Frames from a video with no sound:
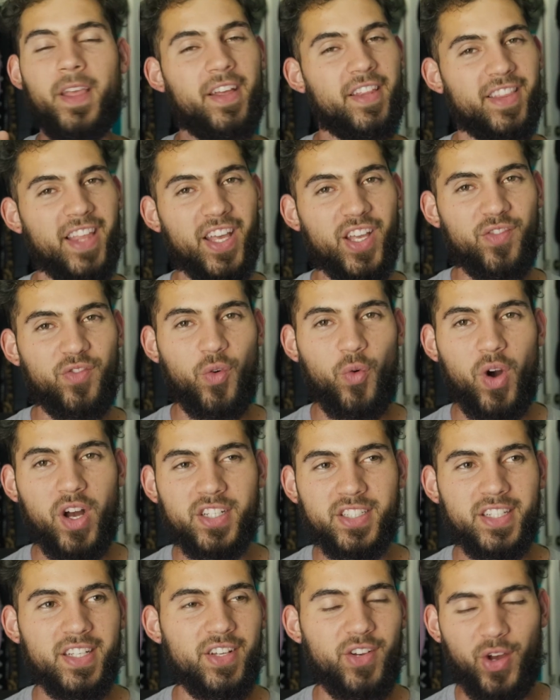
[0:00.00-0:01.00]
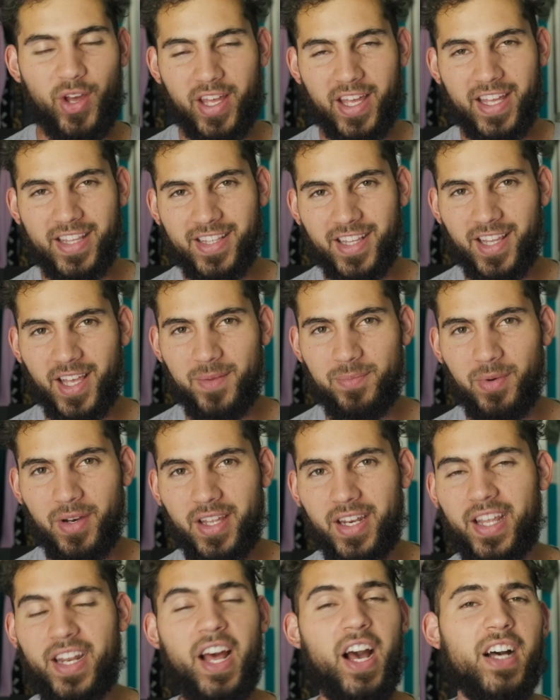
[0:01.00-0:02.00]
Thank you for watching. Go ahead and hit the like button,
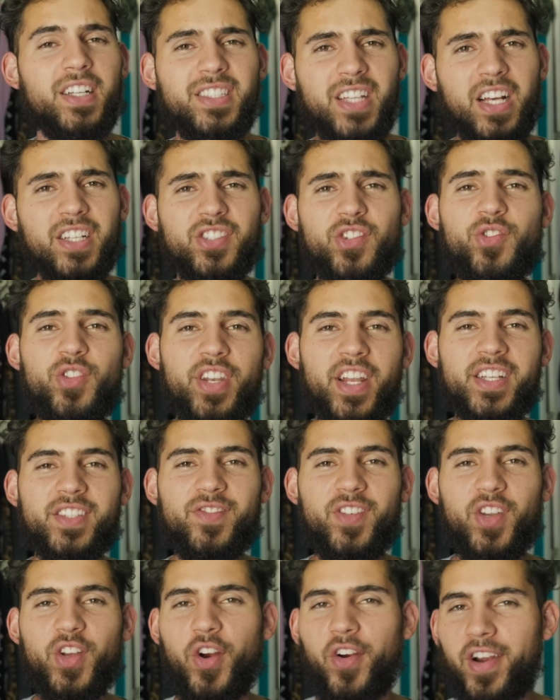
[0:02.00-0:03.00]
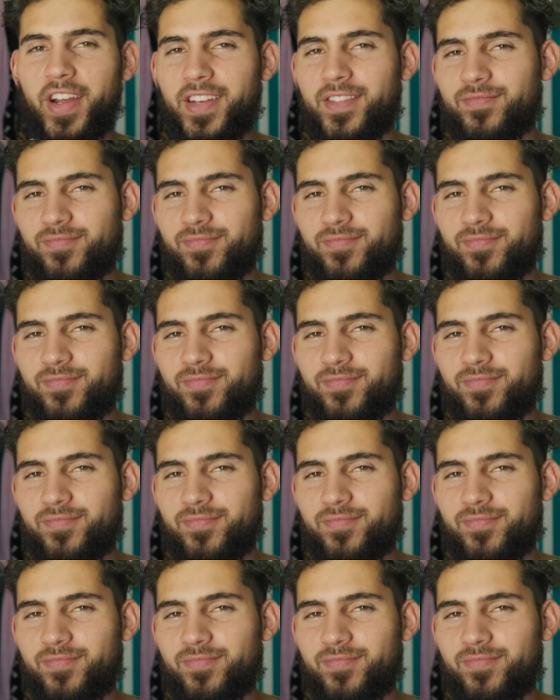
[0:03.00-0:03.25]
and I'll see you in the next video, all right?